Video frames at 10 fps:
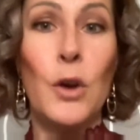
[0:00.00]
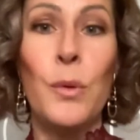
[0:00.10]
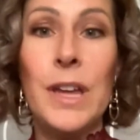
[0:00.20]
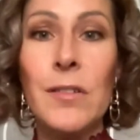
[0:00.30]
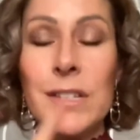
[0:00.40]

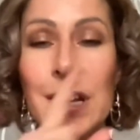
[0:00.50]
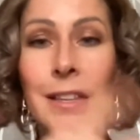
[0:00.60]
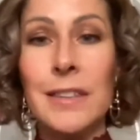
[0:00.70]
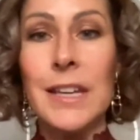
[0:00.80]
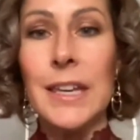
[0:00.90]
Are we
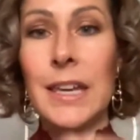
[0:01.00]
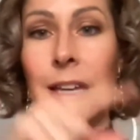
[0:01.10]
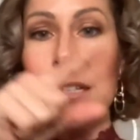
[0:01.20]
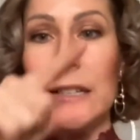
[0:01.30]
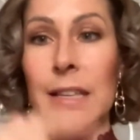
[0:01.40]
understanding that the
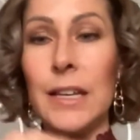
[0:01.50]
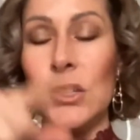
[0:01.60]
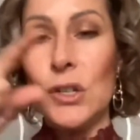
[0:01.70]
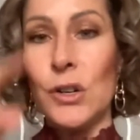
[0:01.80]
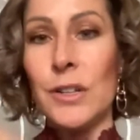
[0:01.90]
kiss
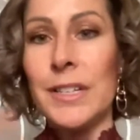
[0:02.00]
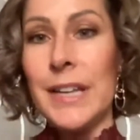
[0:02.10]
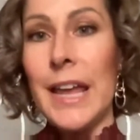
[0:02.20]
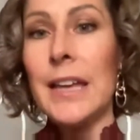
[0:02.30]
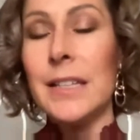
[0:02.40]
leads to her
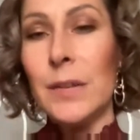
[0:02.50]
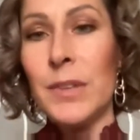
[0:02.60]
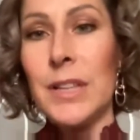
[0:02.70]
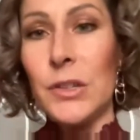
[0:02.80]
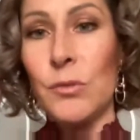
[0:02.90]
staying in
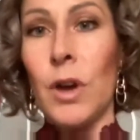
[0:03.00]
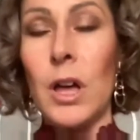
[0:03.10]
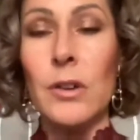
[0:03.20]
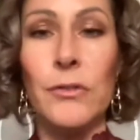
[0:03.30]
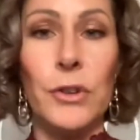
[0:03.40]
something that's
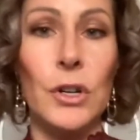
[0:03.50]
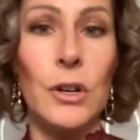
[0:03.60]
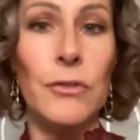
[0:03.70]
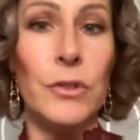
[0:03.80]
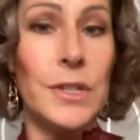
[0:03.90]
wrong for
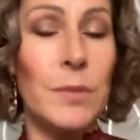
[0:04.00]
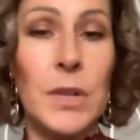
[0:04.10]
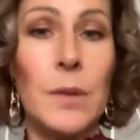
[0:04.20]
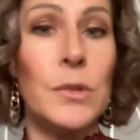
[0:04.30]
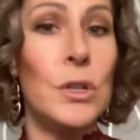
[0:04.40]
her for
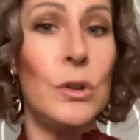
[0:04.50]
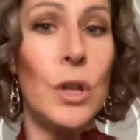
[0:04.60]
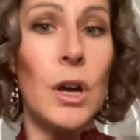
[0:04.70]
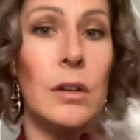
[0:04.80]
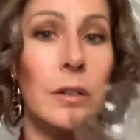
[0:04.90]
sometimes too
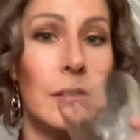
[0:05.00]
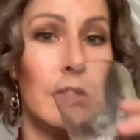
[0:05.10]
long?